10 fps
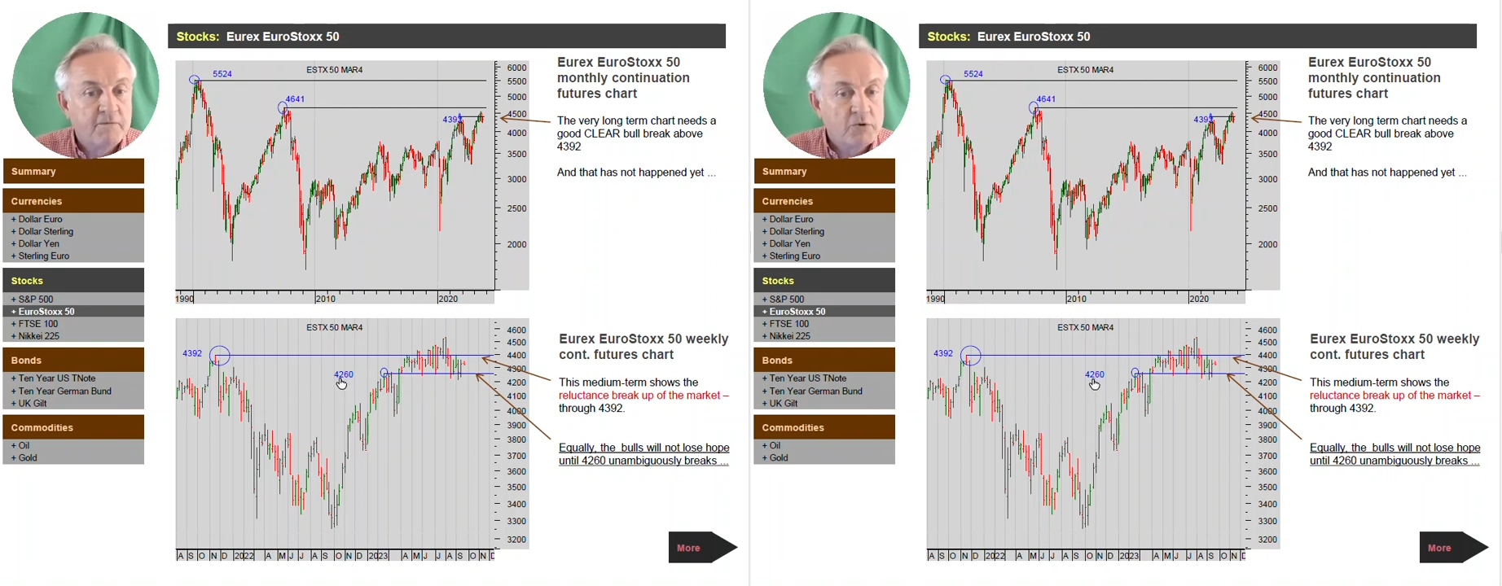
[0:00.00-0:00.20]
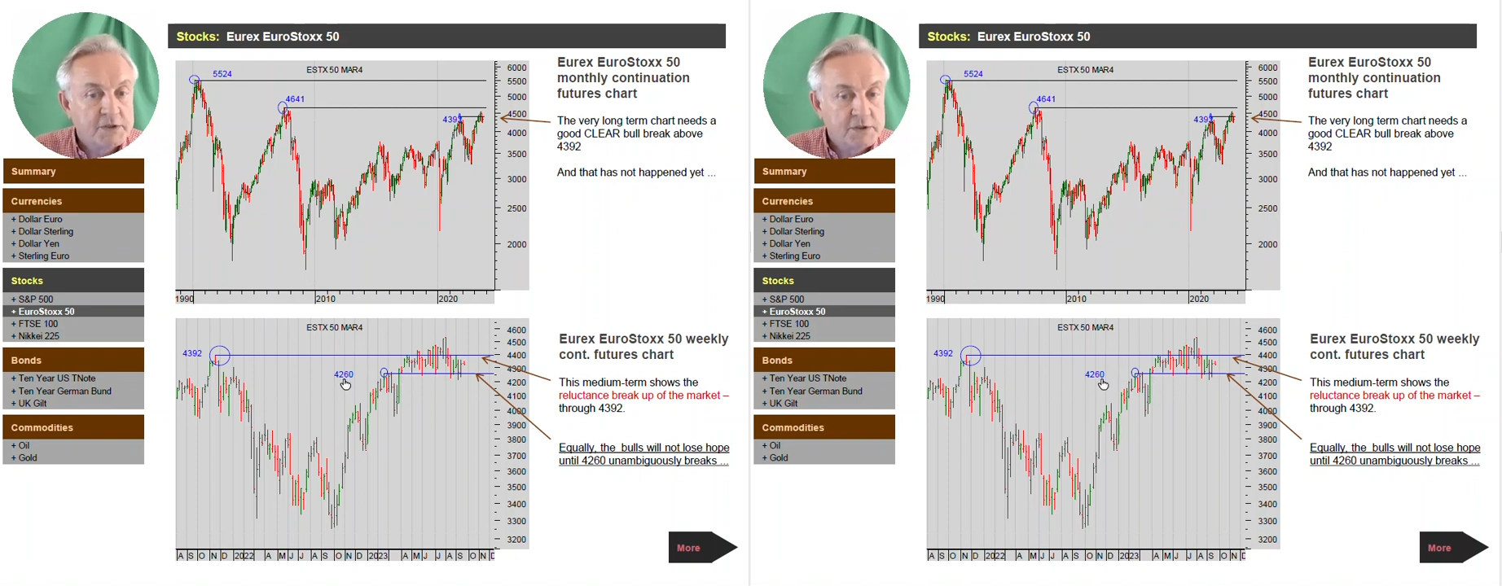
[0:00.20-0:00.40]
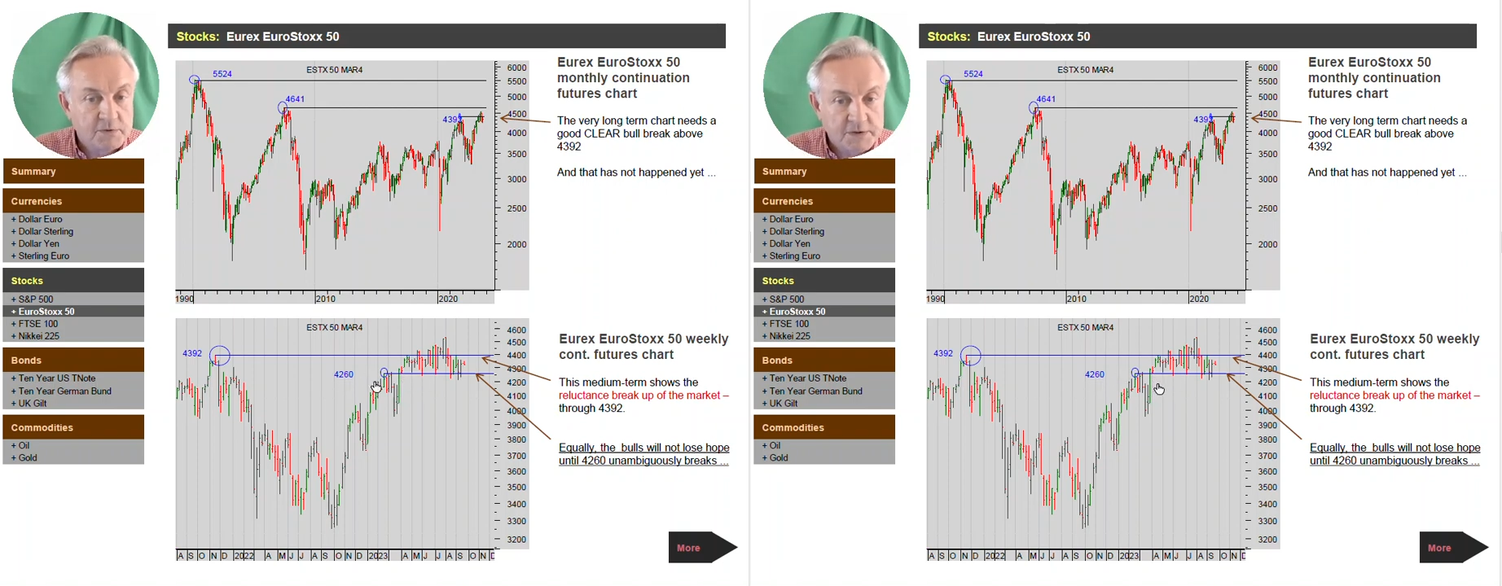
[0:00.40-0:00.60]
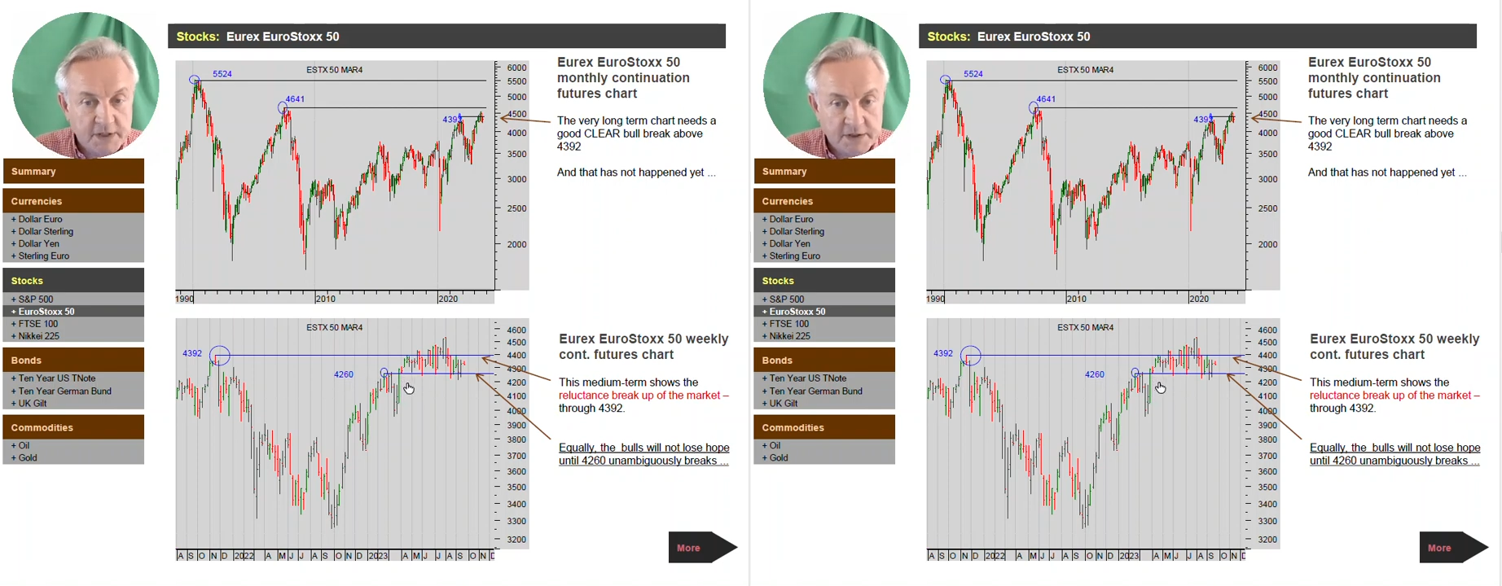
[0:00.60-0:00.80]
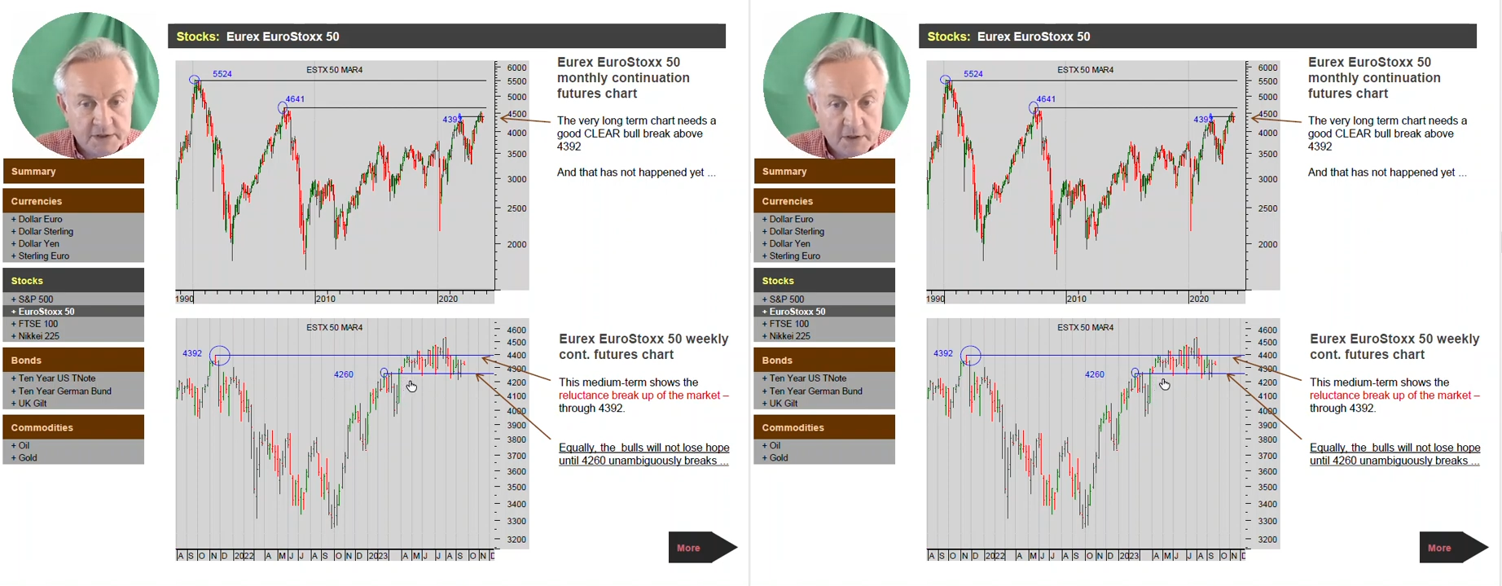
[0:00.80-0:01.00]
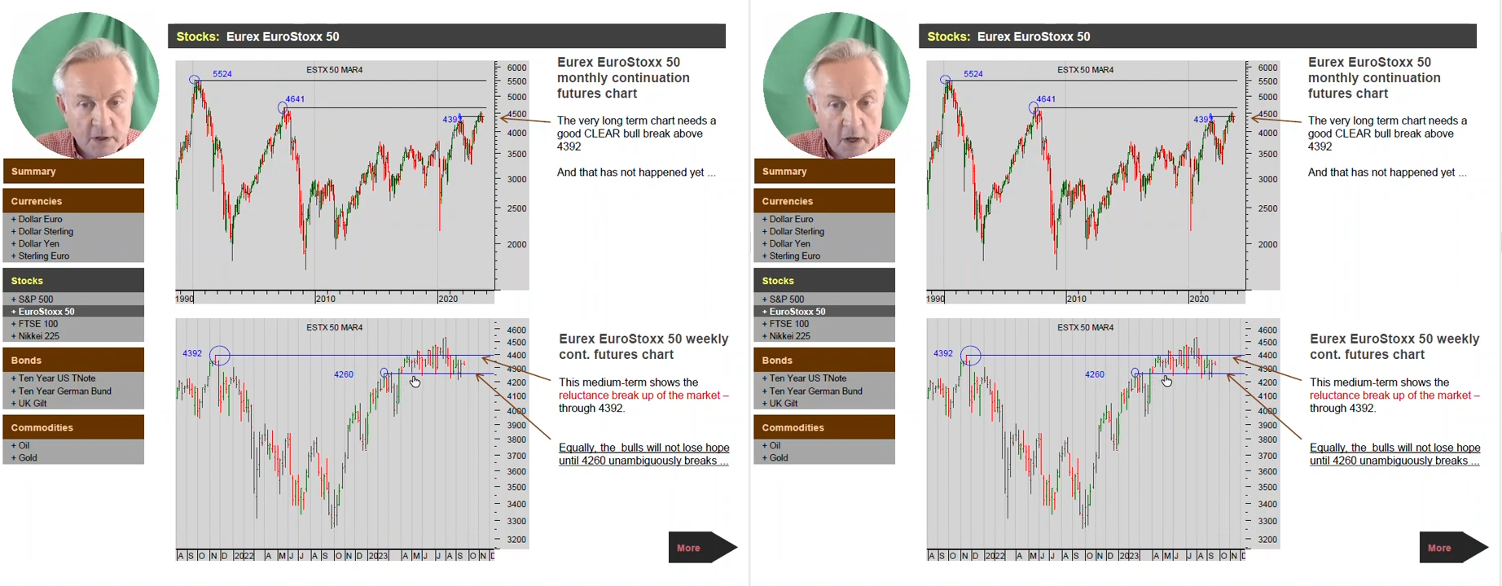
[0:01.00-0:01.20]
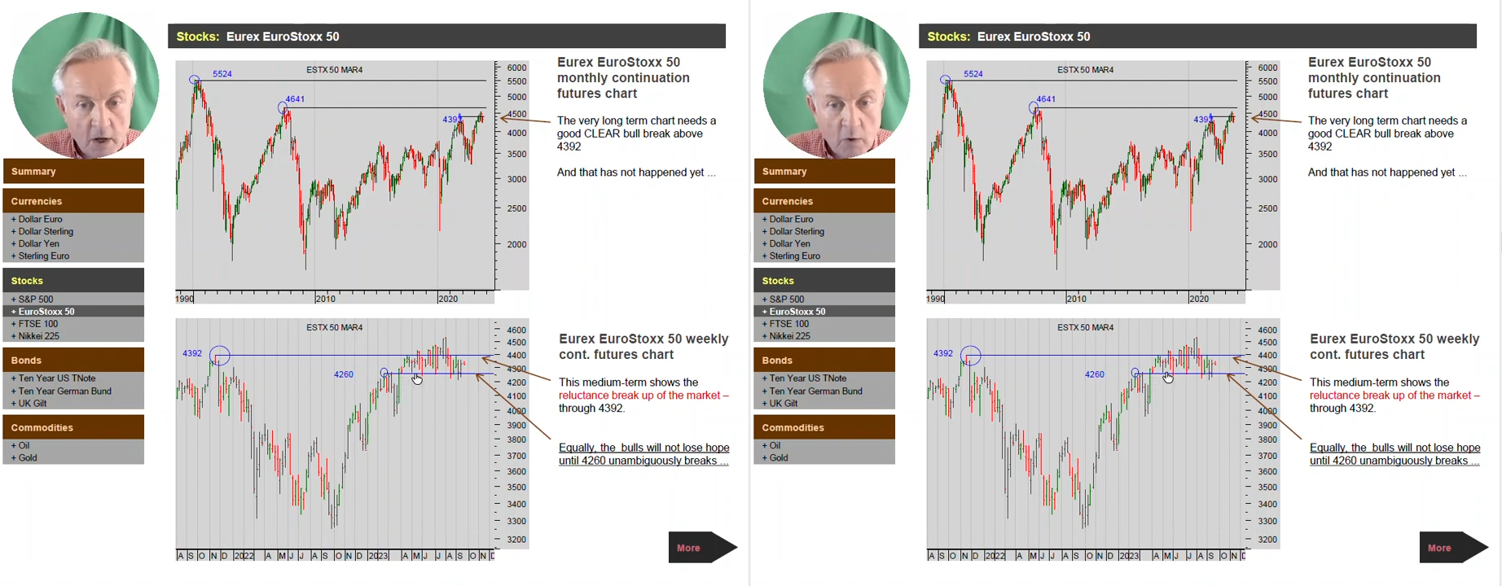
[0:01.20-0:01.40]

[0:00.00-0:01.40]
42.60.